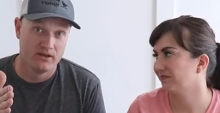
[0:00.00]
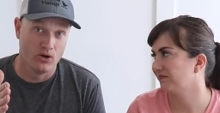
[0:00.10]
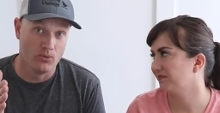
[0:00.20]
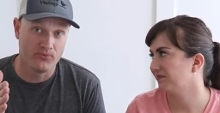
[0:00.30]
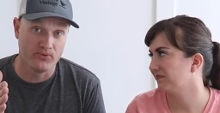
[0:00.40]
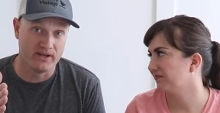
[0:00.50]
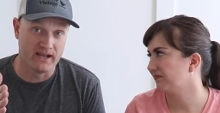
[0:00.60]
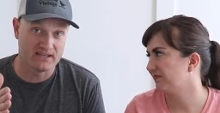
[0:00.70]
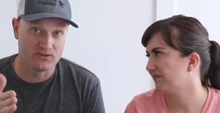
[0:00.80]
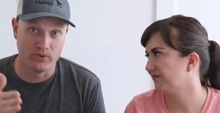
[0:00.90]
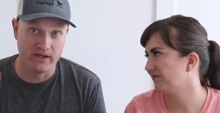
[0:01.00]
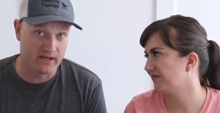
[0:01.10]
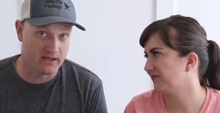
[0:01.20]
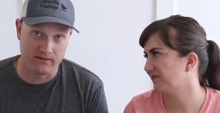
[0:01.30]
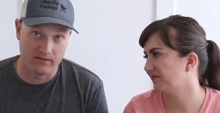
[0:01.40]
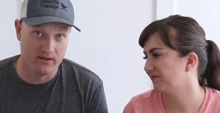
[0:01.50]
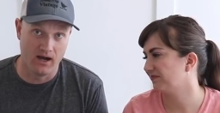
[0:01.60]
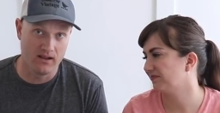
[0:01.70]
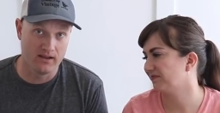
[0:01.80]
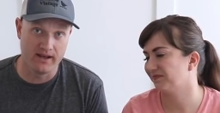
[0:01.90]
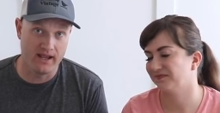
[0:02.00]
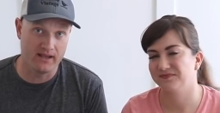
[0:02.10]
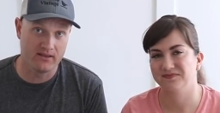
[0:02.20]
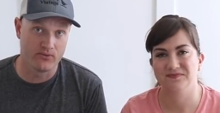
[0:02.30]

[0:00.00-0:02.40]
Speaker 1: hopefully next week. The holiday